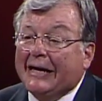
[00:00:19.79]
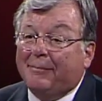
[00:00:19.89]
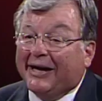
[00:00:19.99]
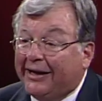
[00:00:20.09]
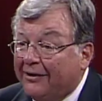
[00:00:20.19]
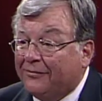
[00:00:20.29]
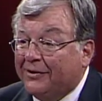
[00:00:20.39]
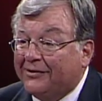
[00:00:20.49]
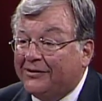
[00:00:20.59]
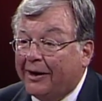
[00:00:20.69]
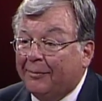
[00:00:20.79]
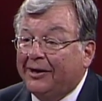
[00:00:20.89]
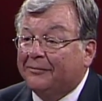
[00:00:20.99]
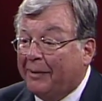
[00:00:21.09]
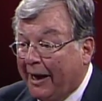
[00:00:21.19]
My guest for this
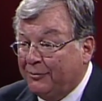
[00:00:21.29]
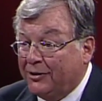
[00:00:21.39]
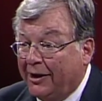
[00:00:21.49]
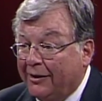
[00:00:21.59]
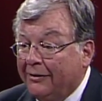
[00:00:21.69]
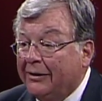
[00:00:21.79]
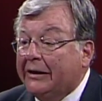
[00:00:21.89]
segment is Bob Jung